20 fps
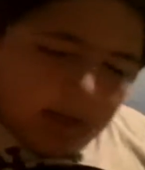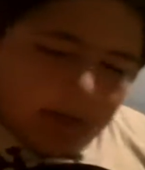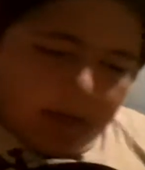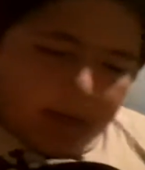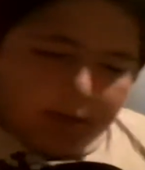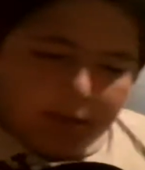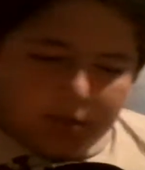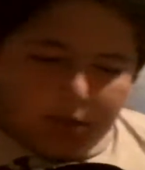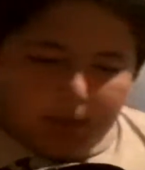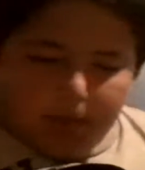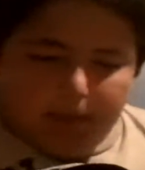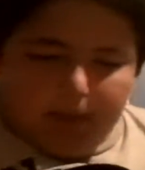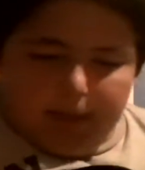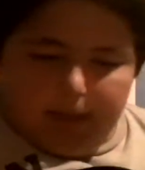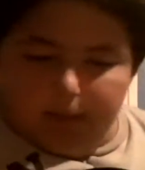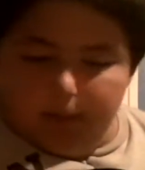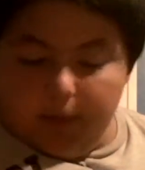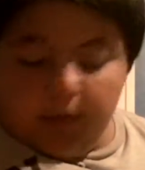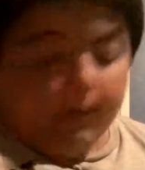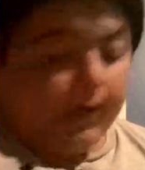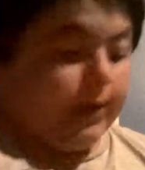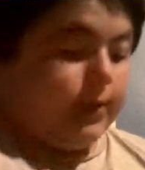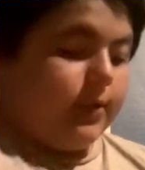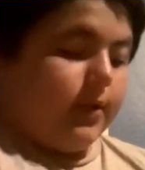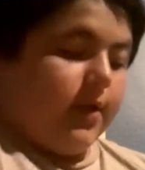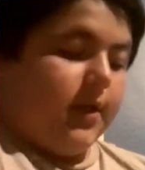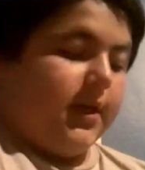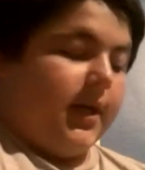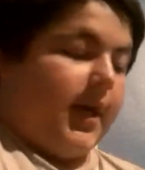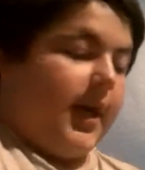And it's going to be an improvised
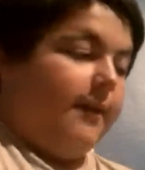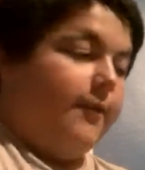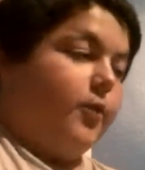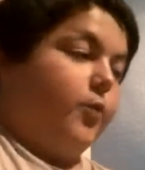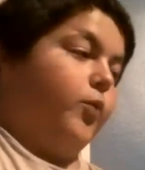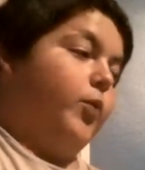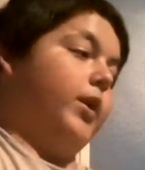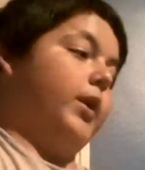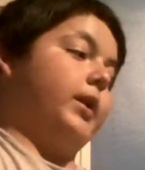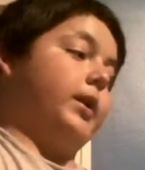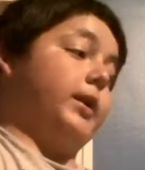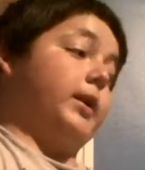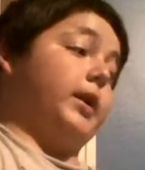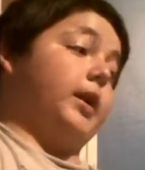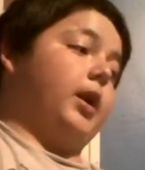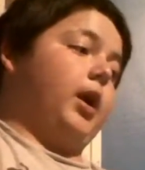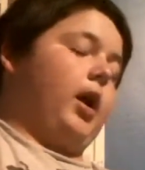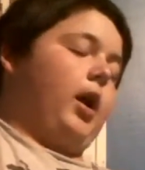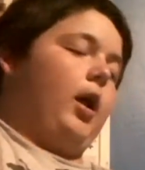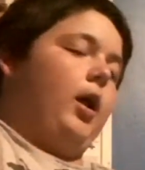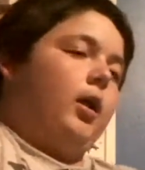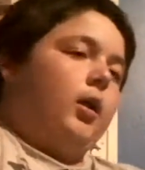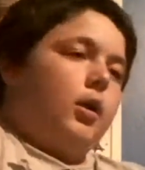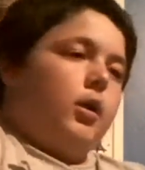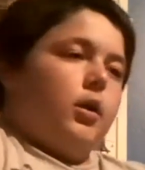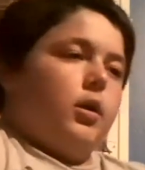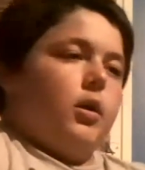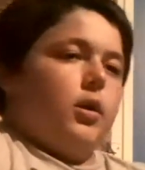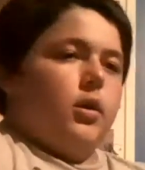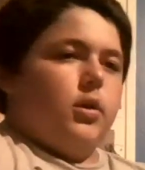song, and I haven't written it at all.
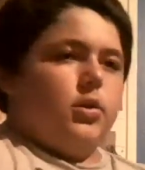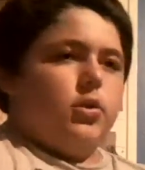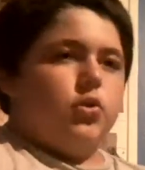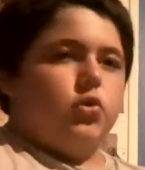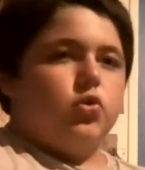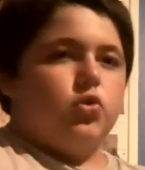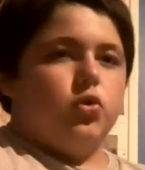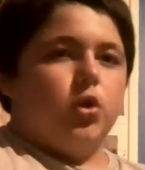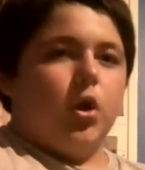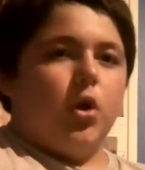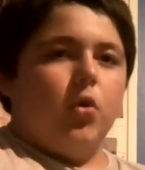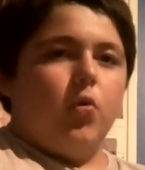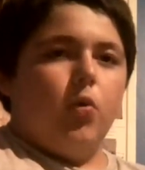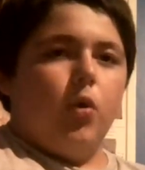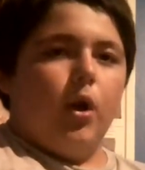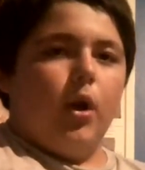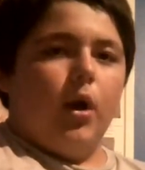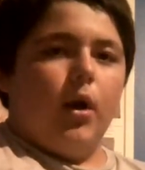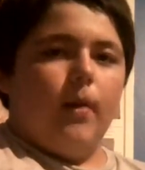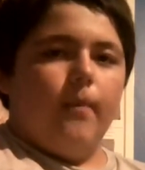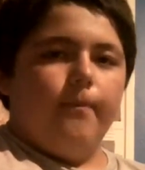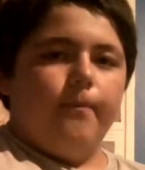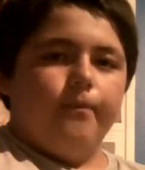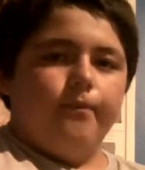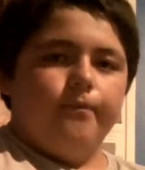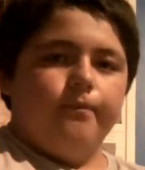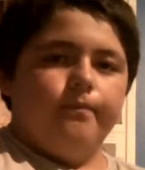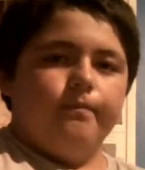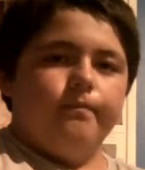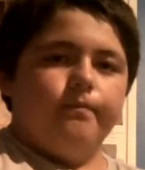So,
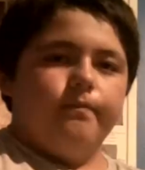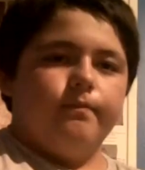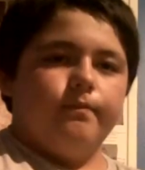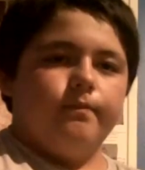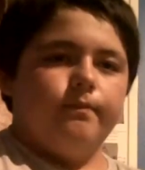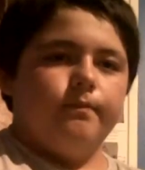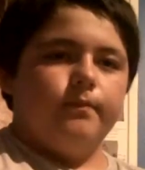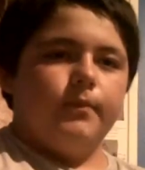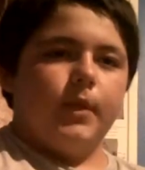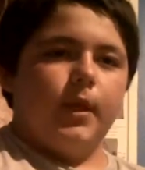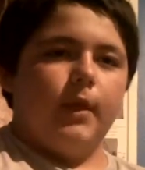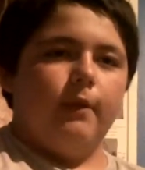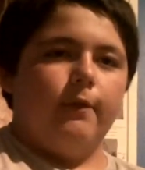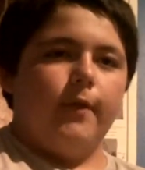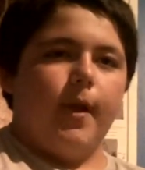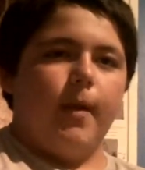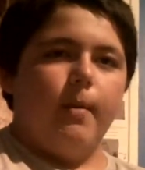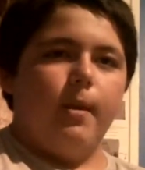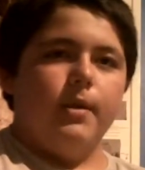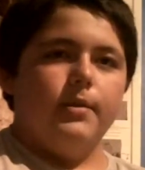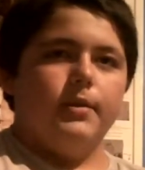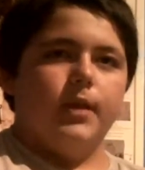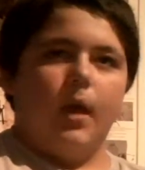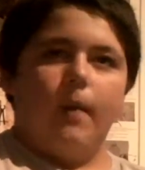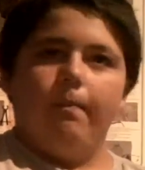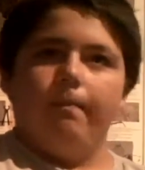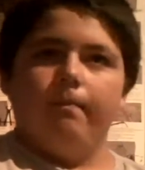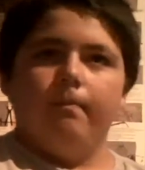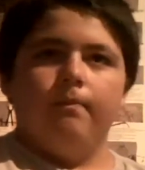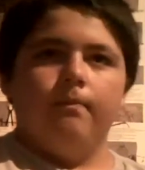if I mess
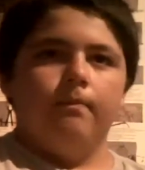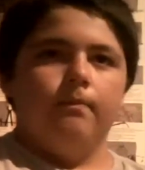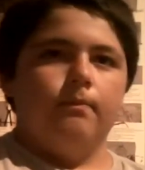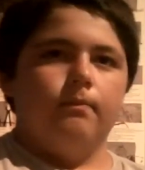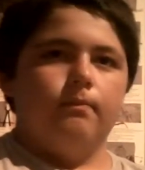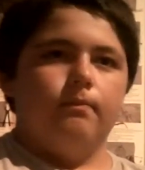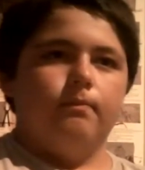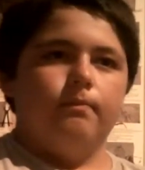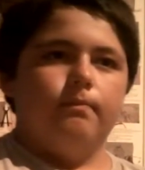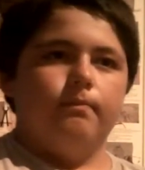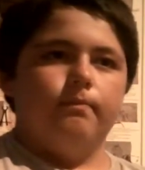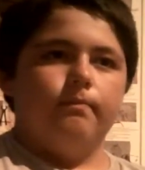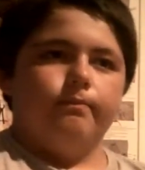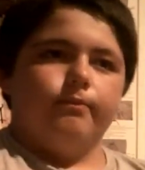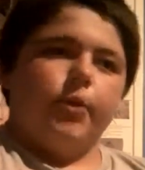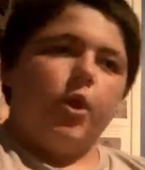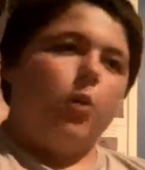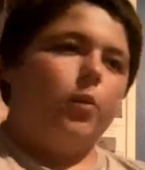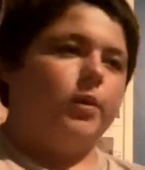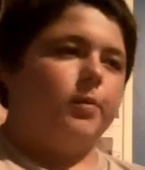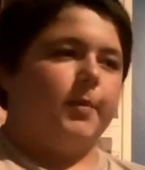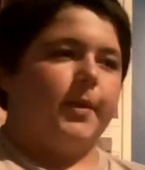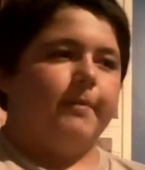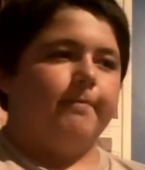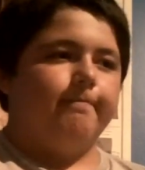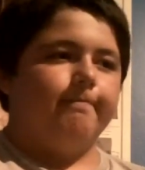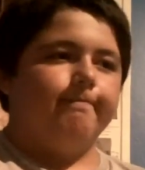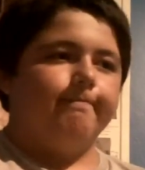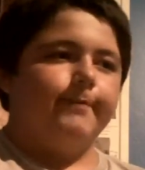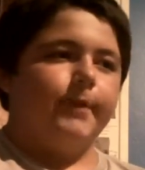up, go with me.